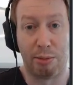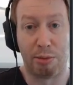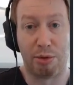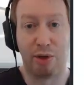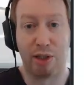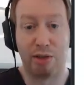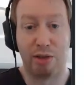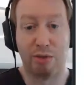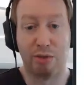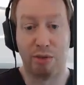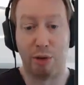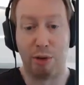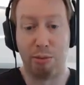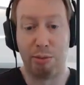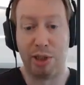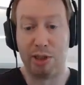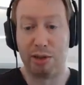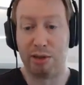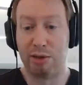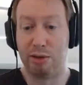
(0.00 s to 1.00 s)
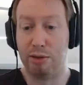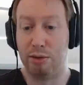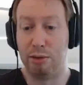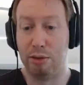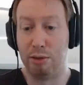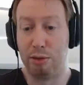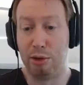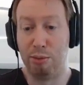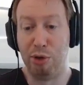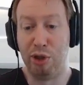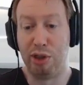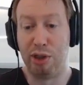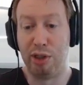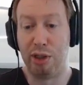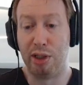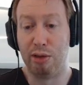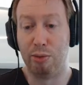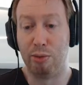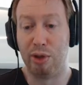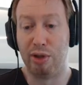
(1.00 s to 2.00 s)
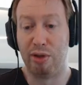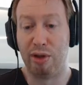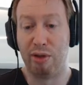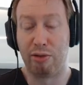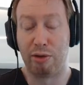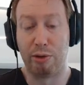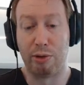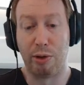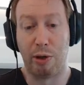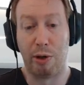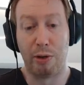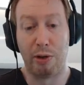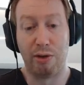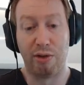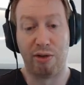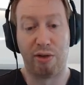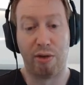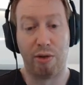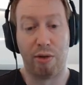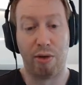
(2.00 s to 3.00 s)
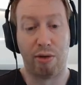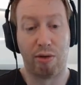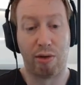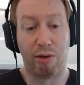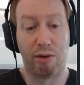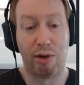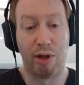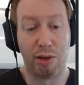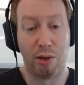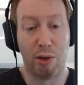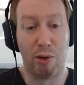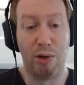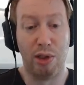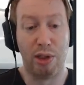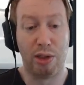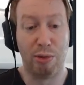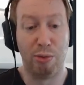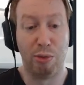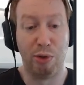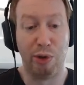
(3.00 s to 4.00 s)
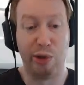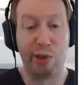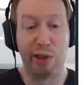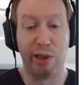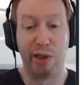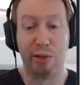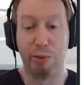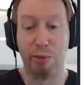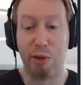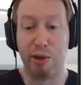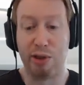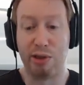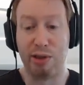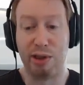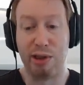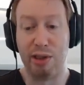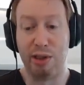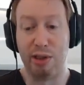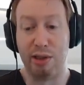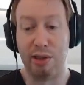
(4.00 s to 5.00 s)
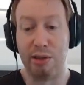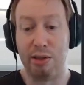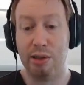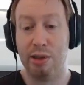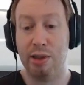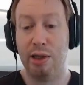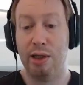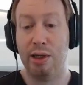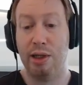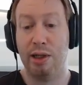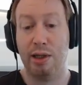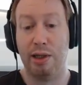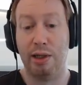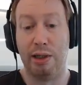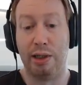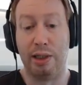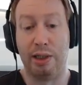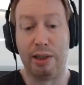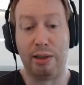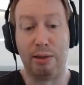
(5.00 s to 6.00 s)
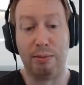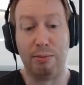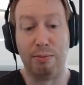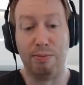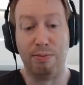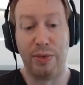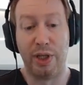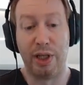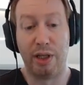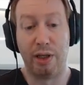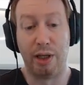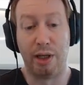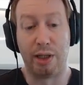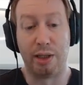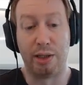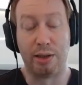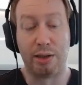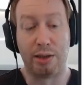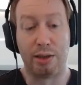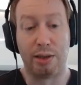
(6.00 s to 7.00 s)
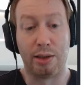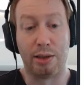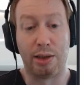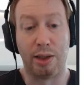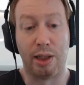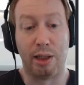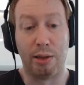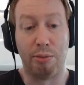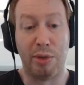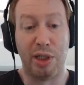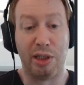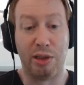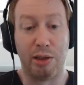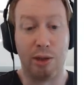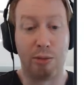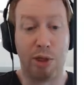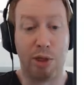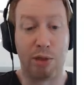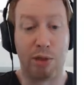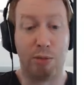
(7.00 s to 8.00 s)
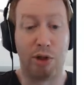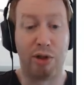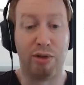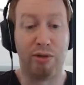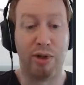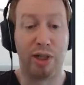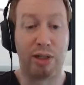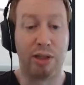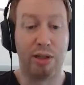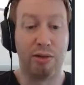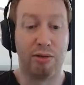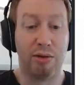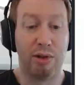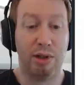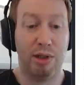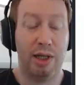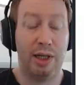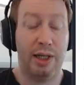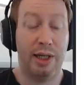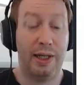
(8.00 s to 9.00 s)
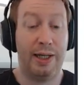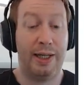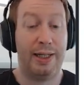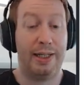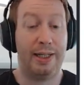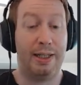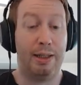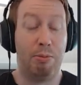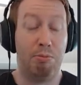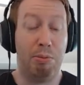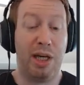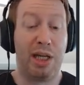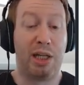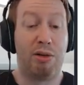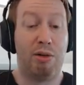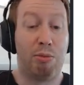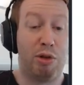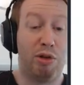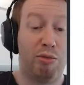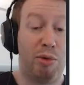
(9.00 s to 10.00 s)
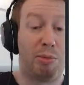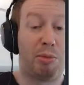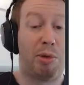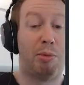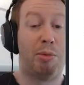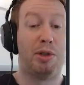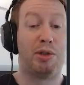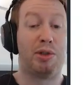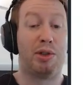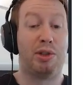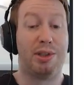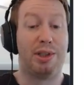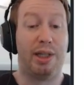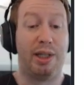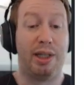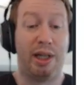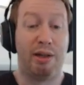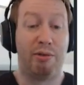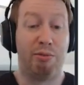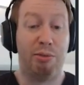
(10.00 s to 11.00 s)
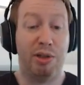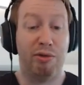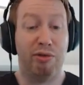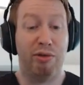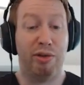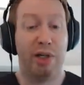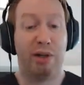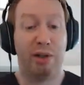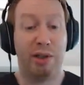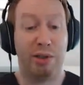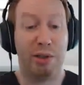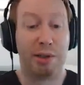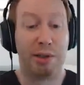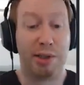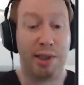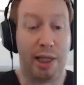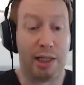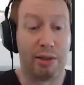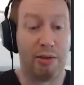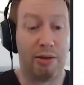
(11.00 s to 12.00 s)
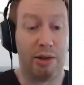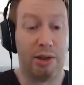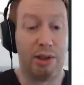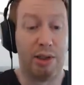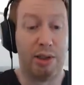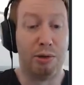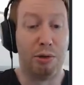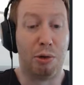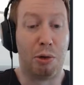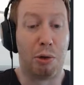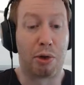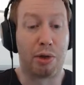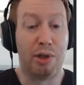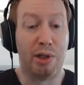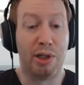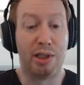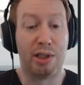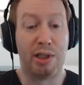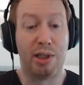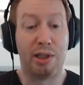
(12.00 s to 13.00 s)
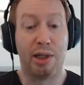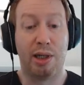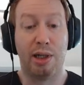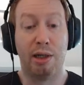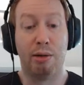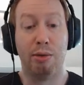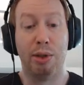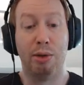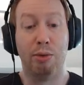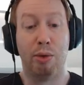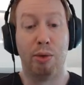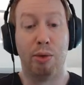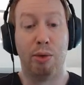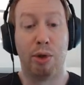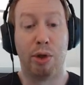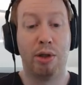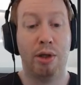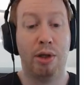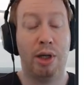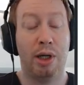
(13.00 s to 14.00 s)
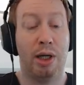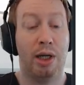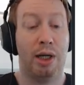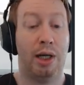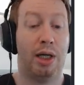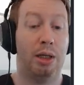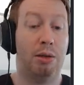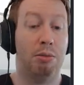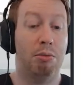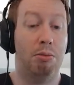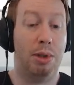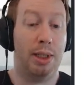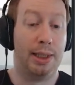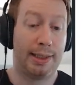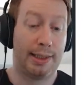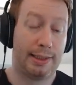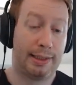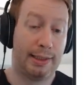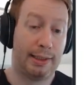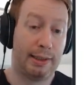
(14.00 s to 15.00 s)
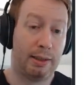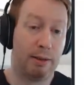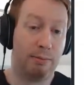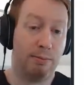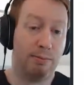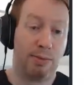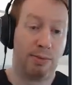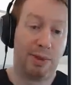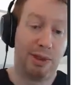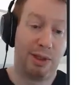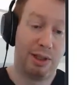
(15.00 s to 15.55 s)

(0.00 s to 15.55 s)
abstraction formats to communicate with different audiences and only communicate what is needed, and yeah, make this much more effective. Maker improvement proposals, they have been very successful in organizing how we work, but